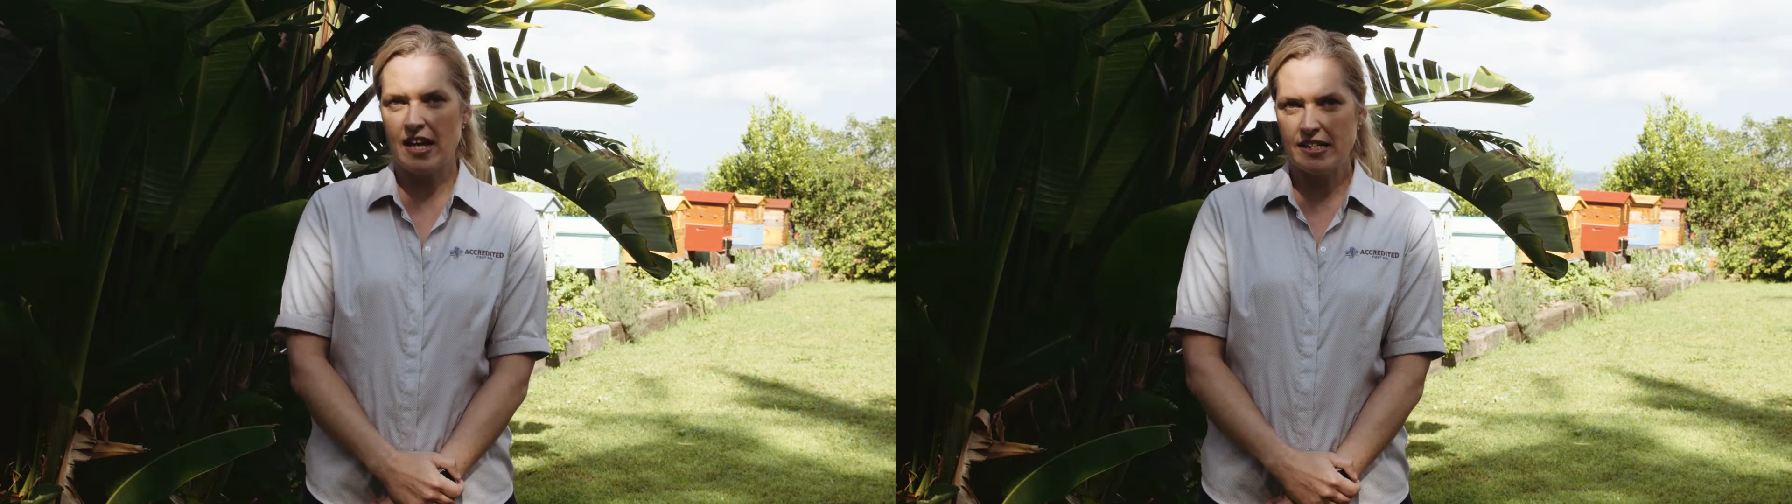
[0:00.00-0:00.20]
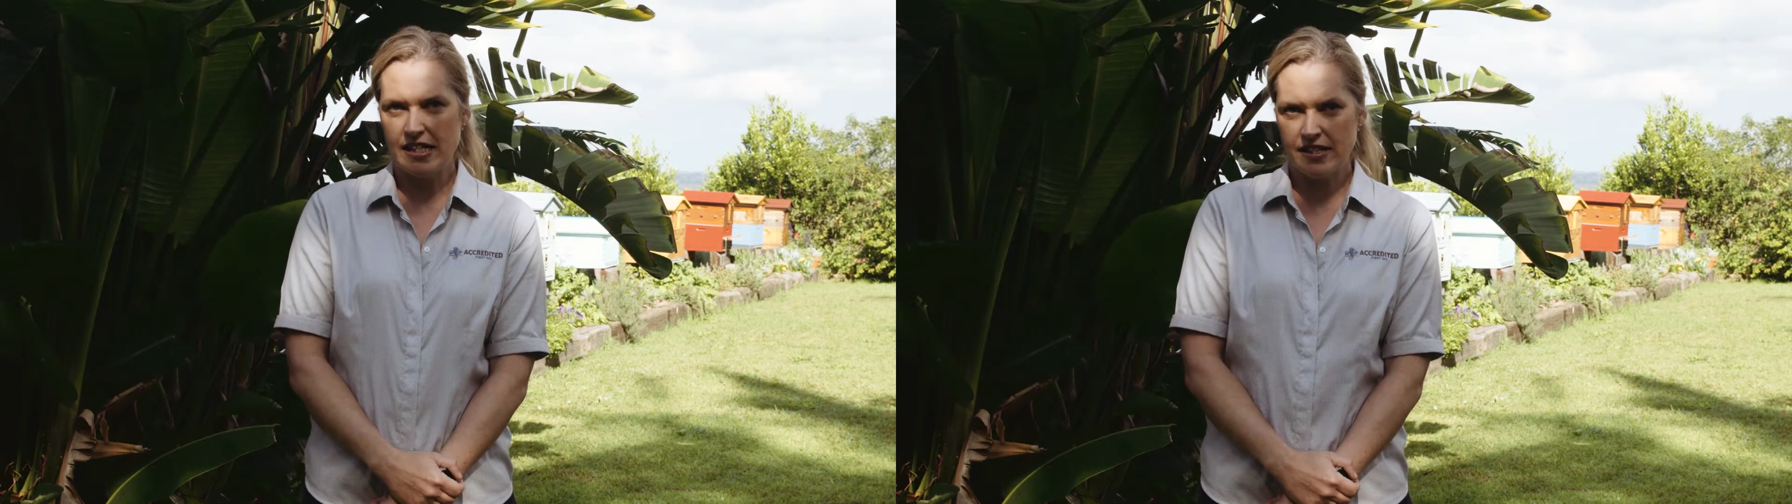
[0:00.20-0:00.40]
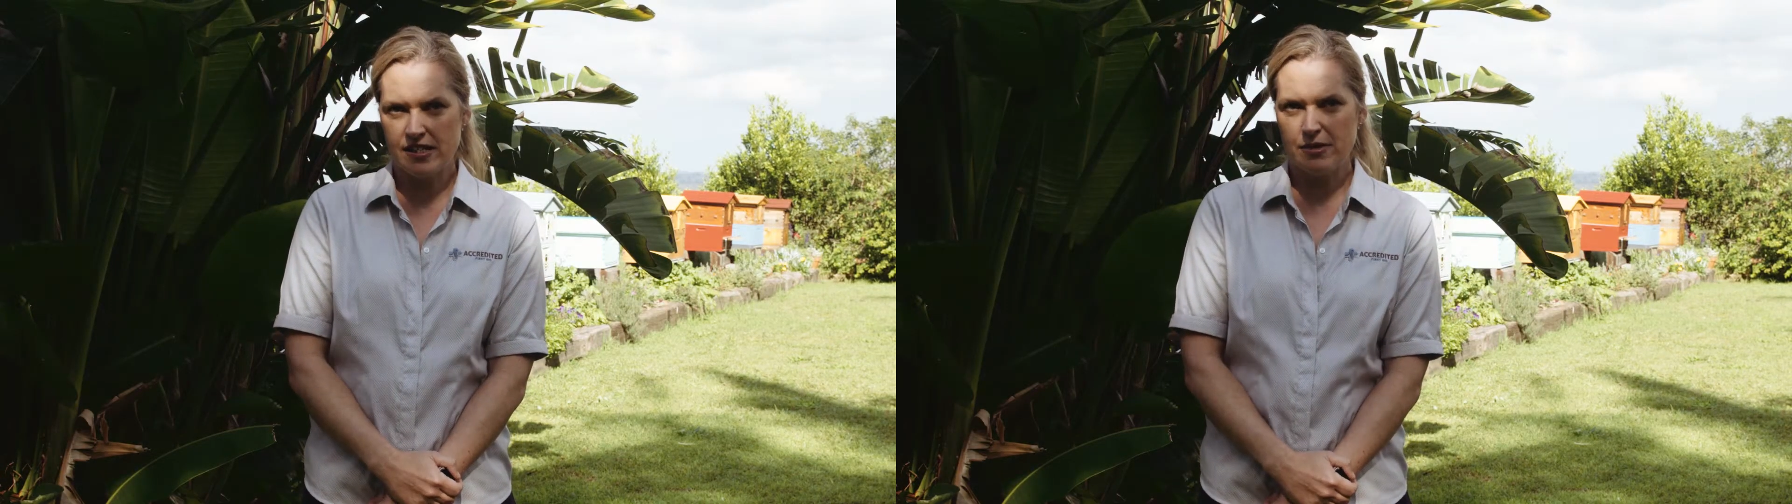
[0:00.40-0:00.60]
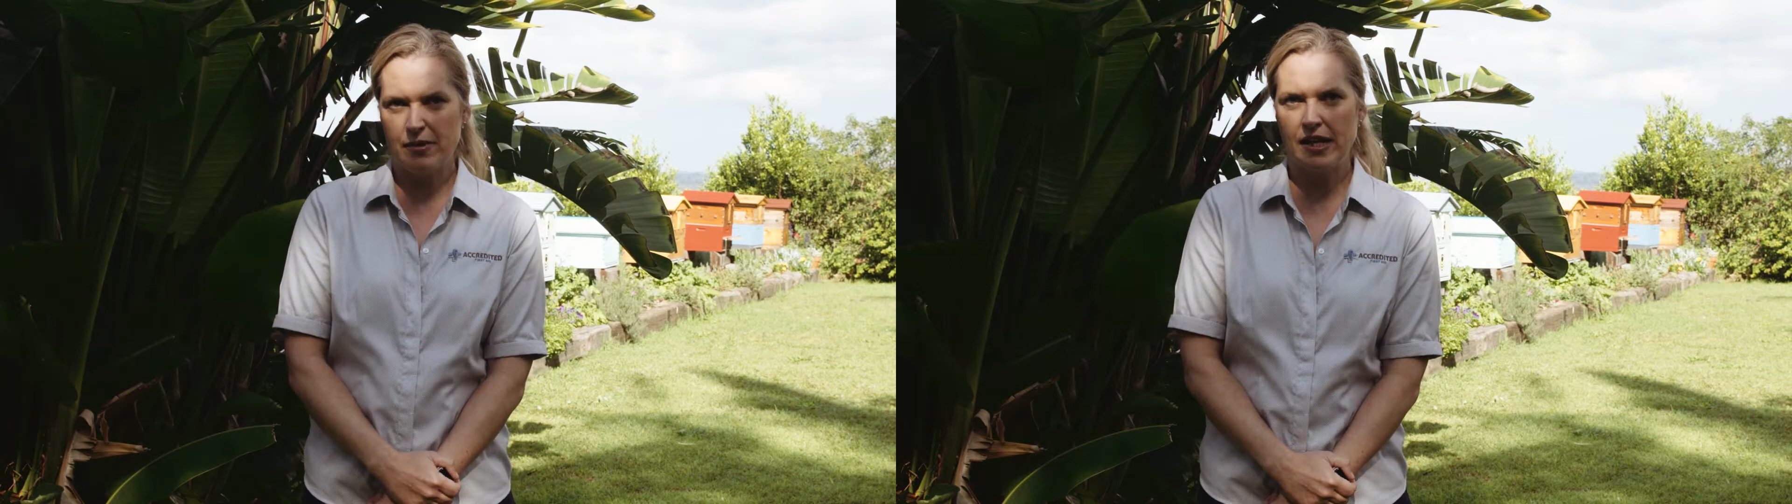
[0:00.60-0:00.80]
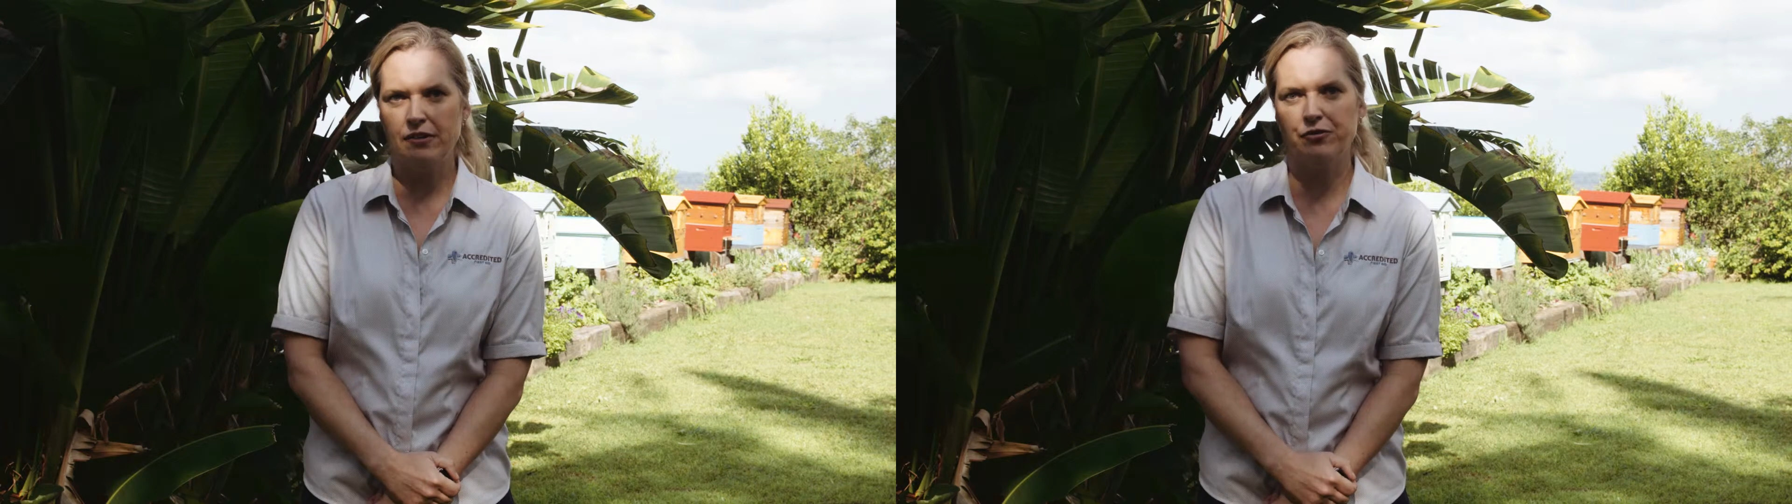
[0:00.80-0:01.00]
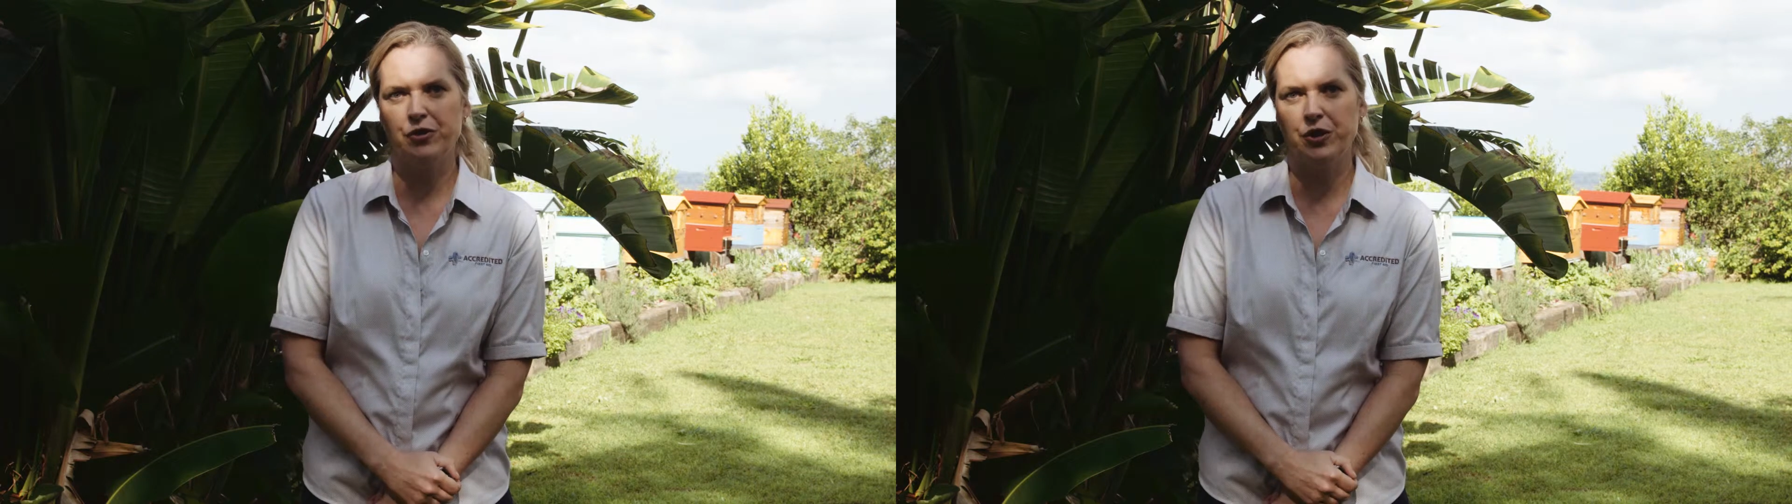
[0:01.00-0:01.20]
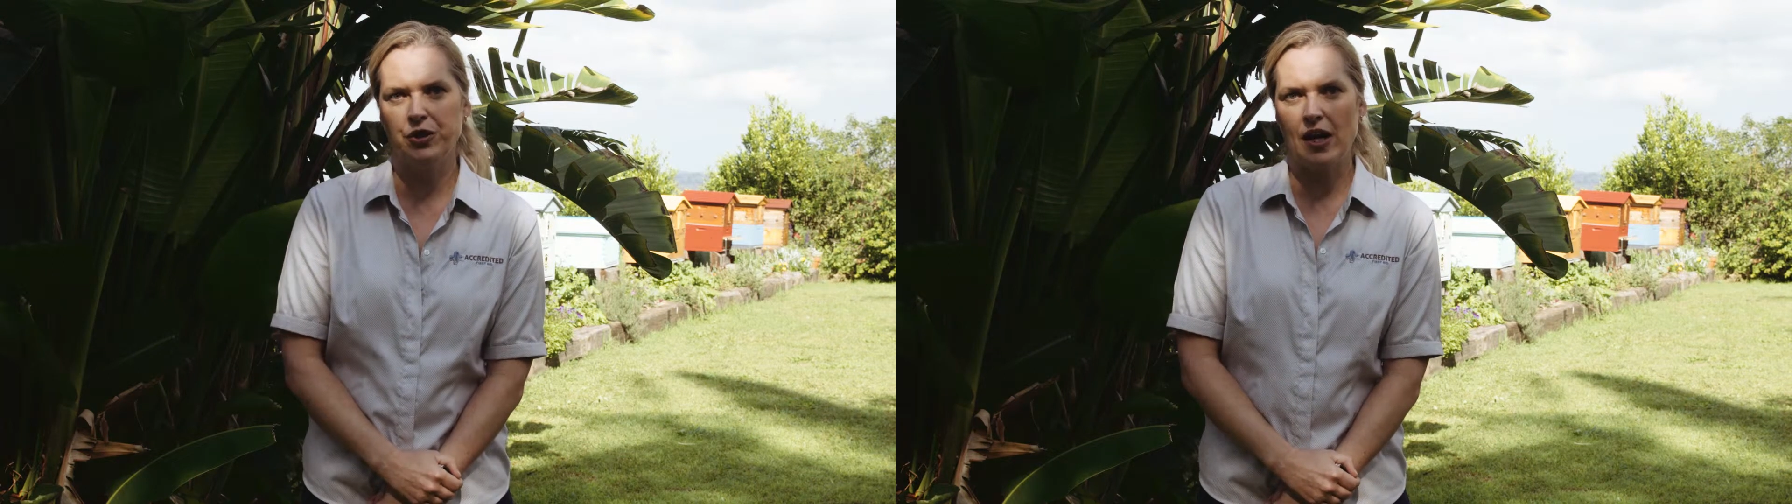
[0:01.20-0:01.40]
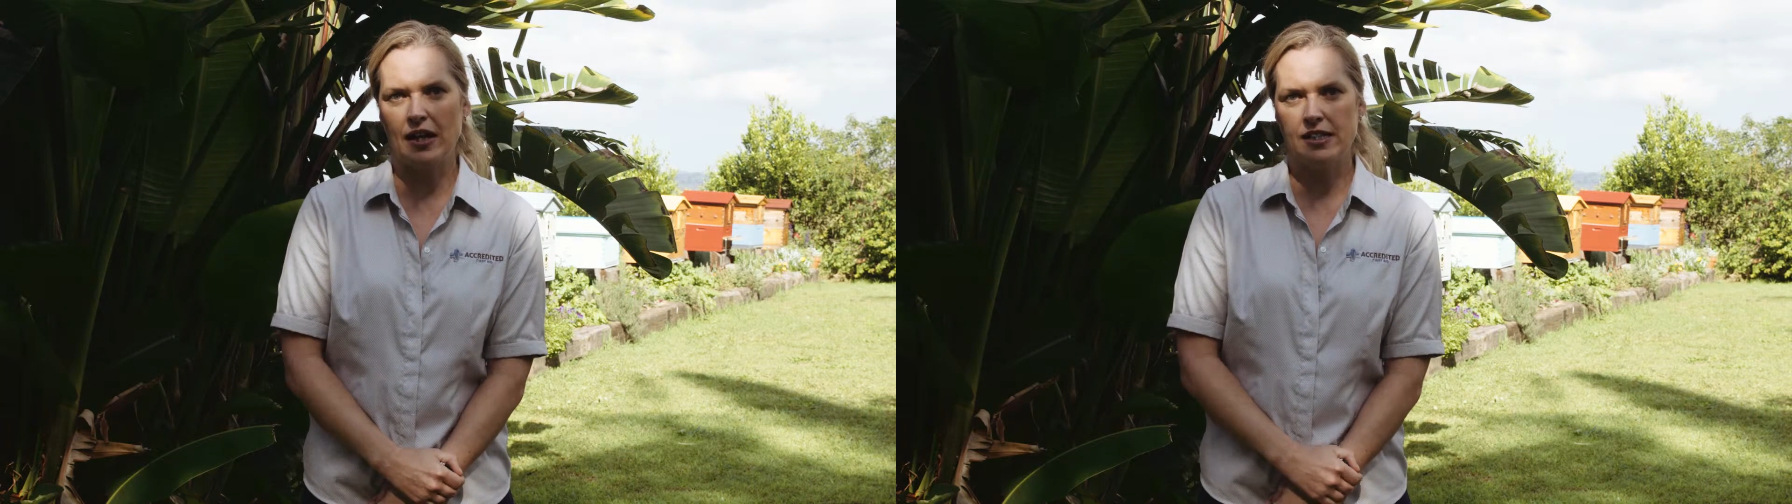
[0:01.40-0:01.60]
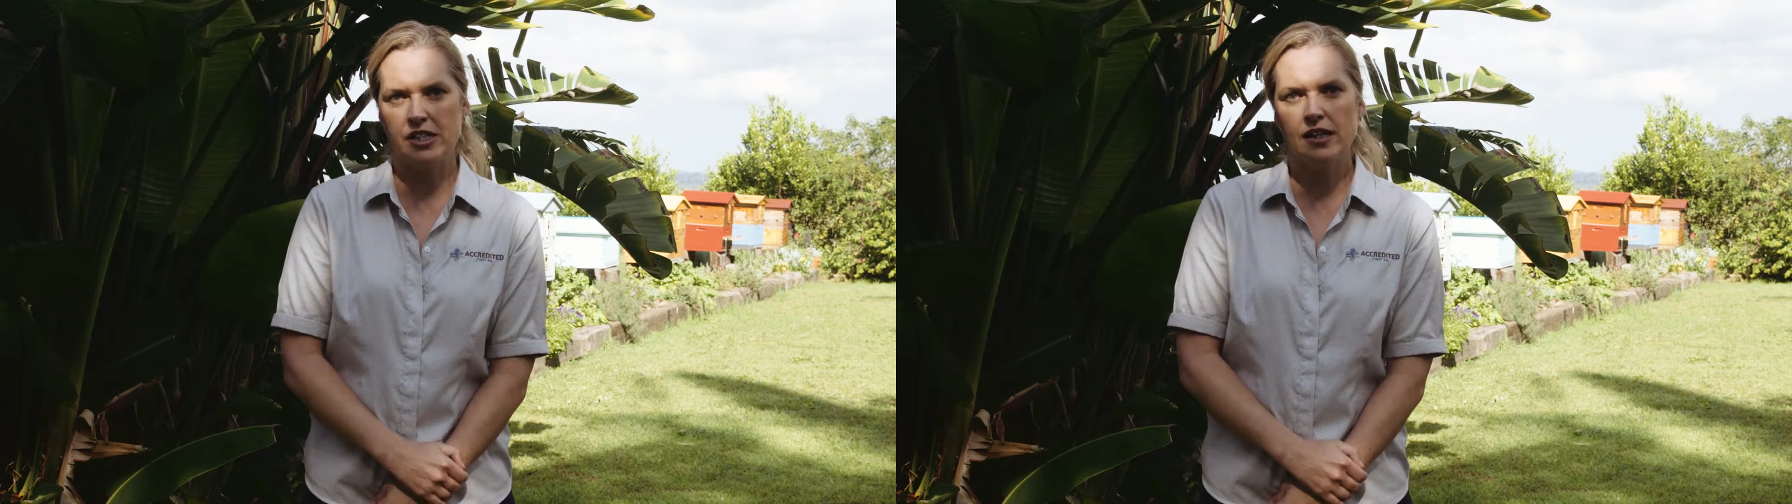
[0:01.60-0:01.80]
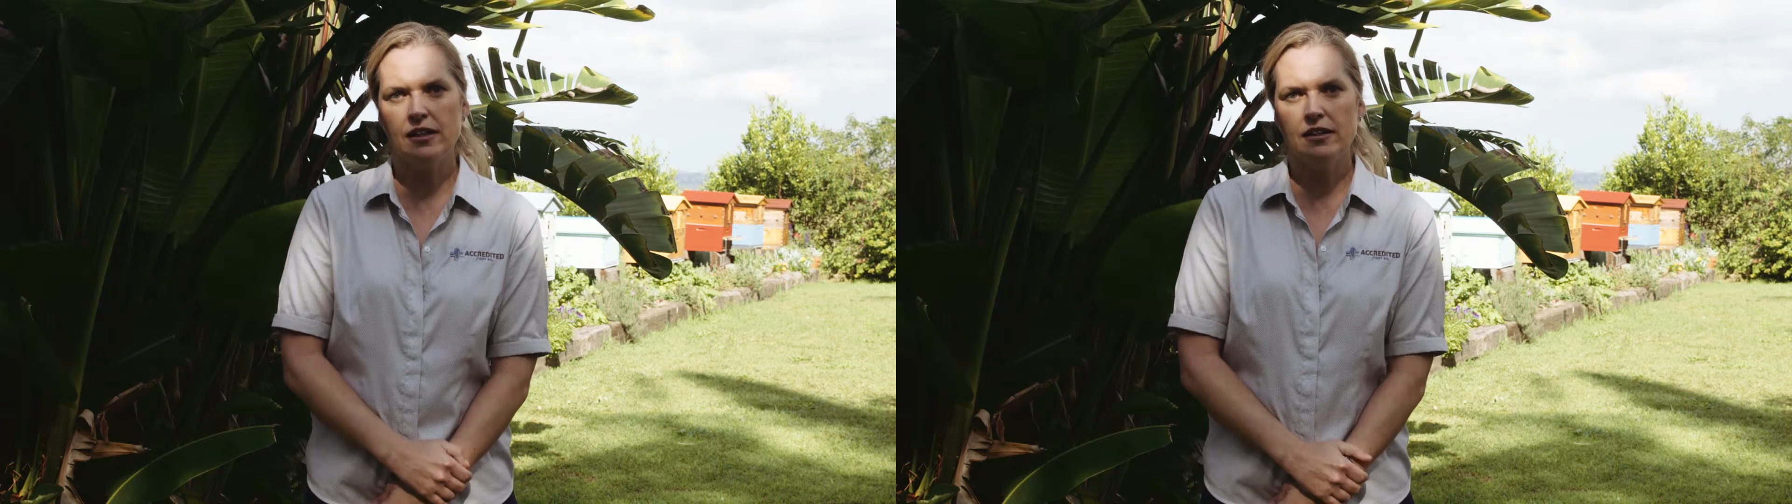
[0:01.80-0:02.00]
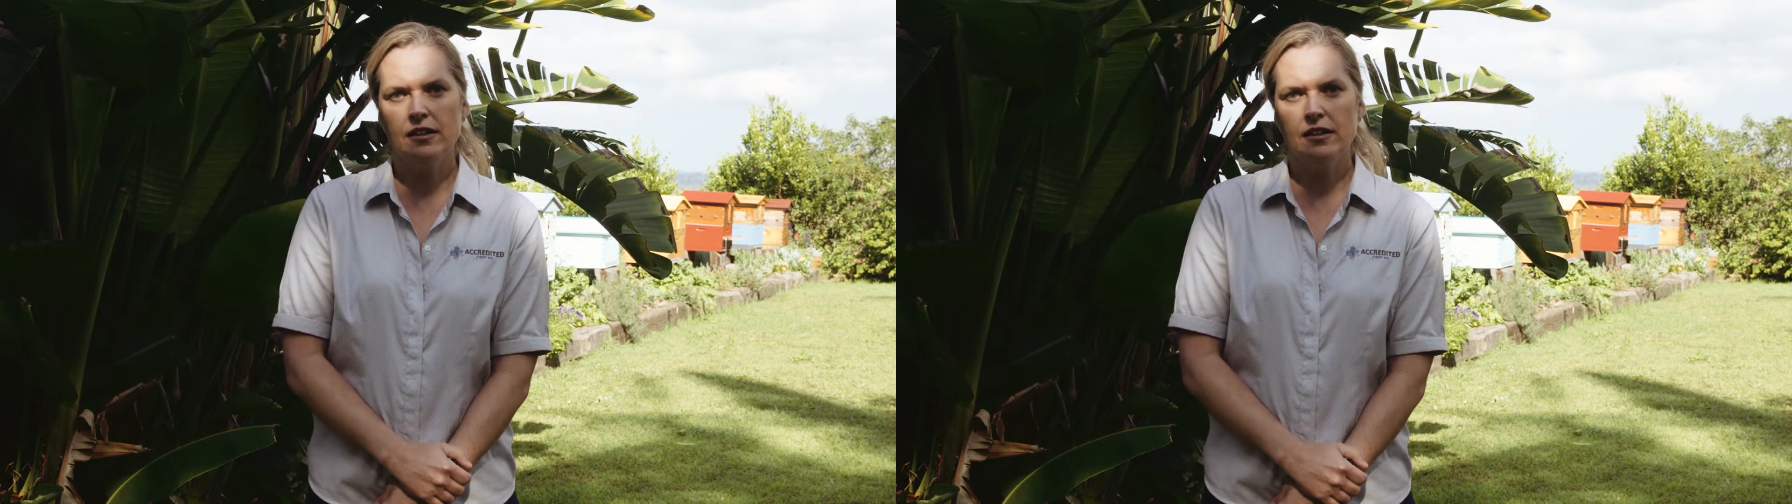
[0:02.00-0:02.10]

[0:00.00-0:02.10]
antihistamine for your allergy,